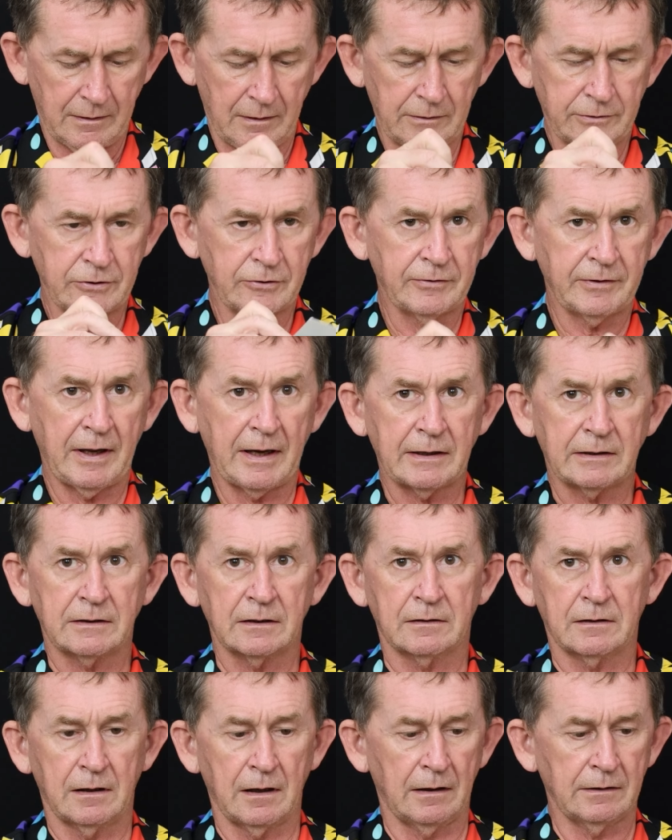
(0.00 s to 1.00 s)
I'll just take
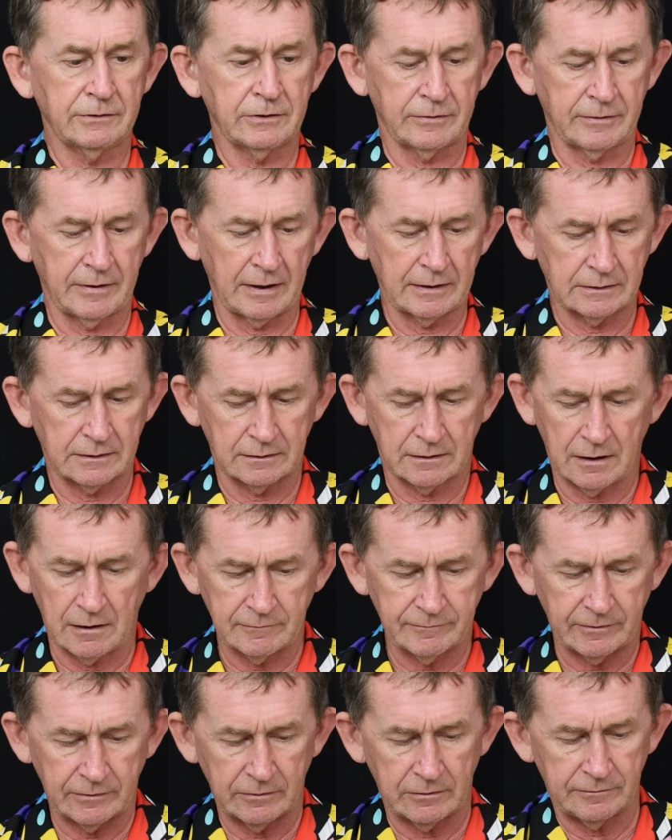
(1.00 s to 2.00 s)
the
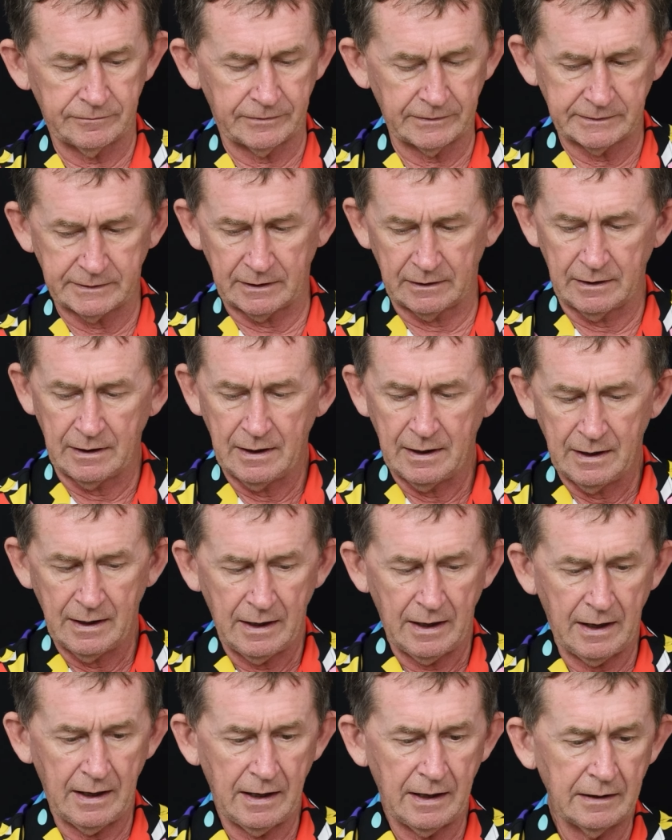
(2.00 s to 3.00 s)
cover off it there.
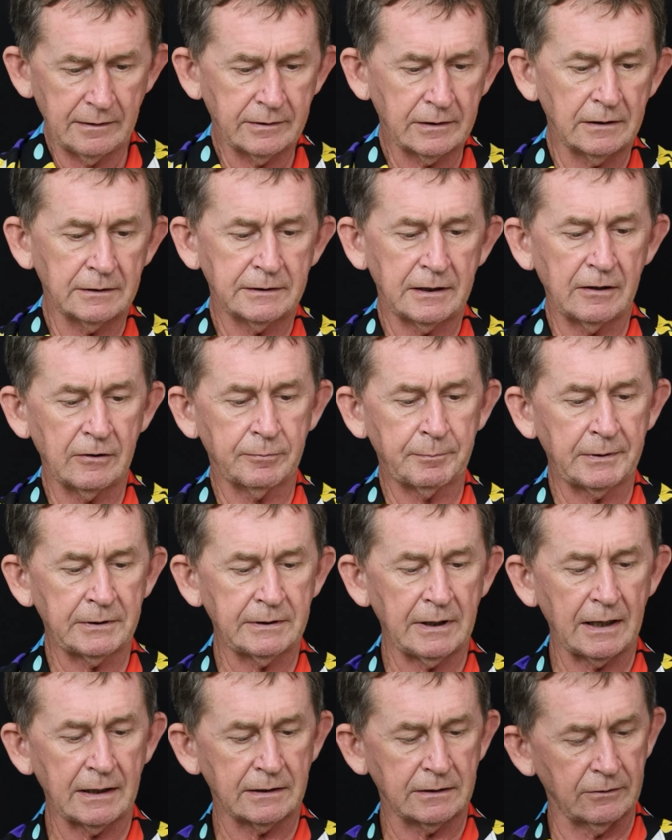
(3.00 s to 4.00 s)
It's got these
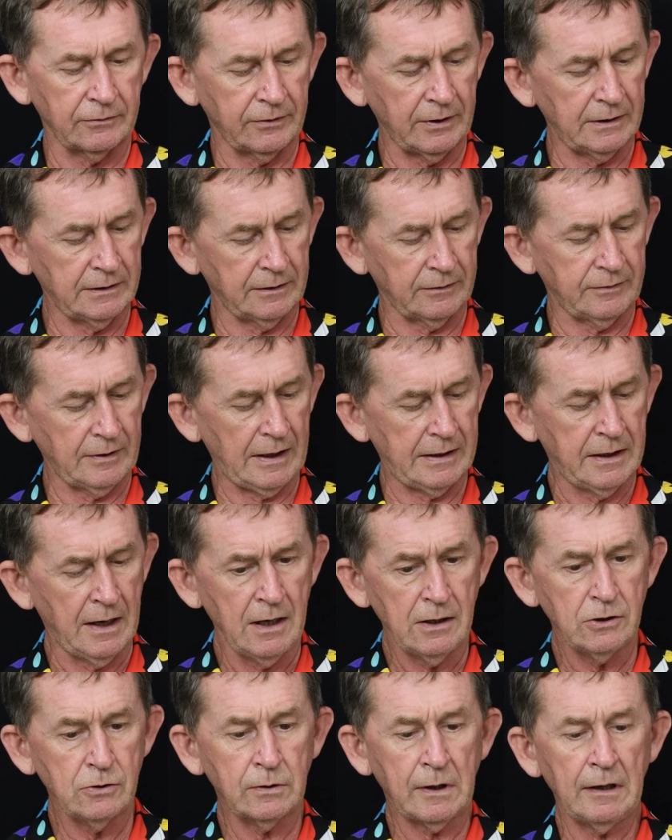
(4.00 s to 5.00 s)
protectors on the
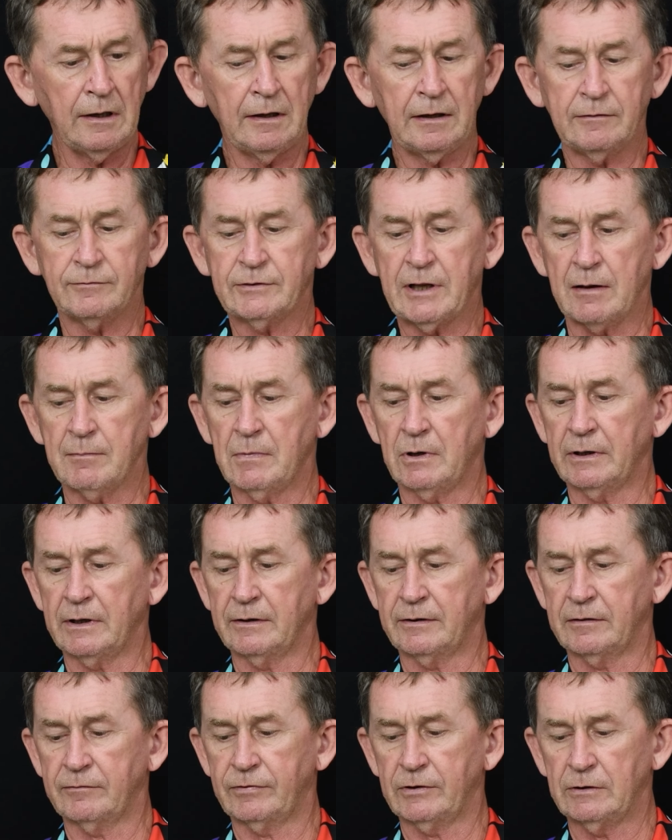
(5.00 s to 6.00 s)
side. You can leave them on
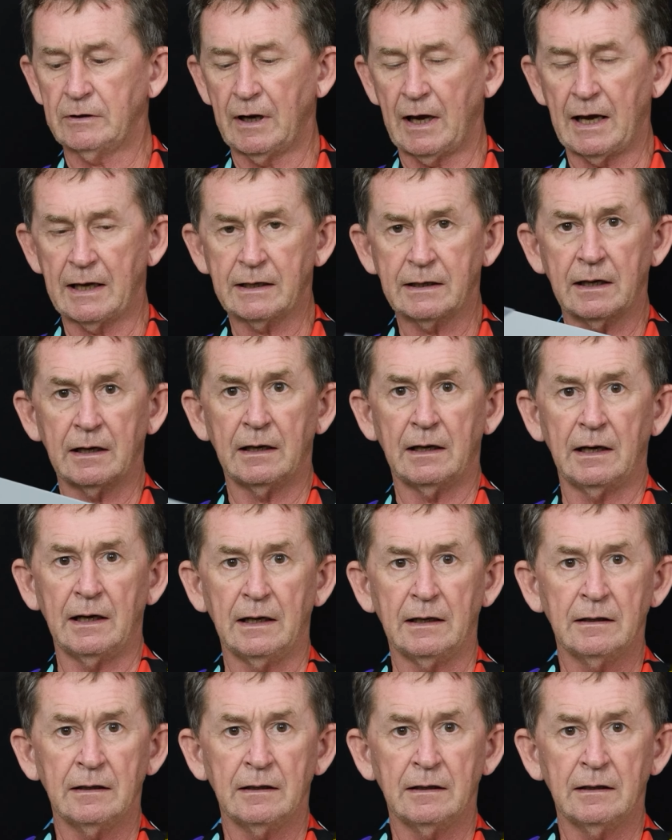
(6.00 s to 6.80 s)
it if you like.